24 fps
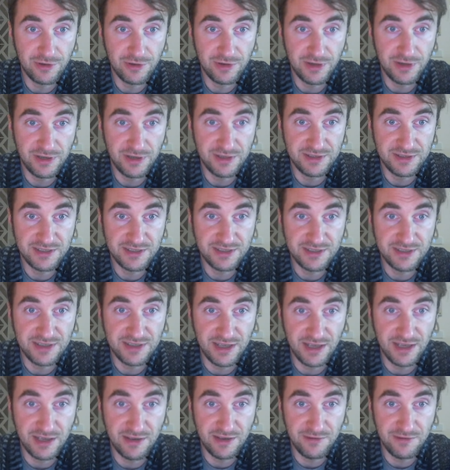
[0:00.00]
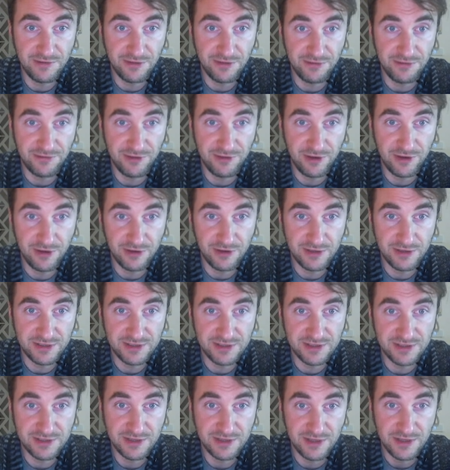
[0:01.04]
at Save a Fox
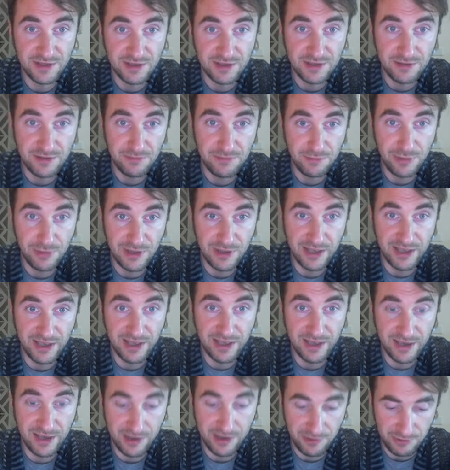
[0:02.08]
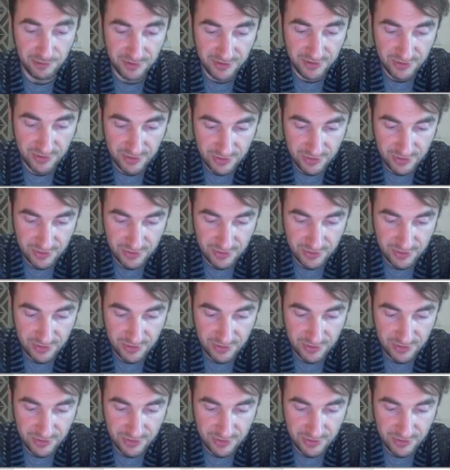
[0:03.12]
playing out?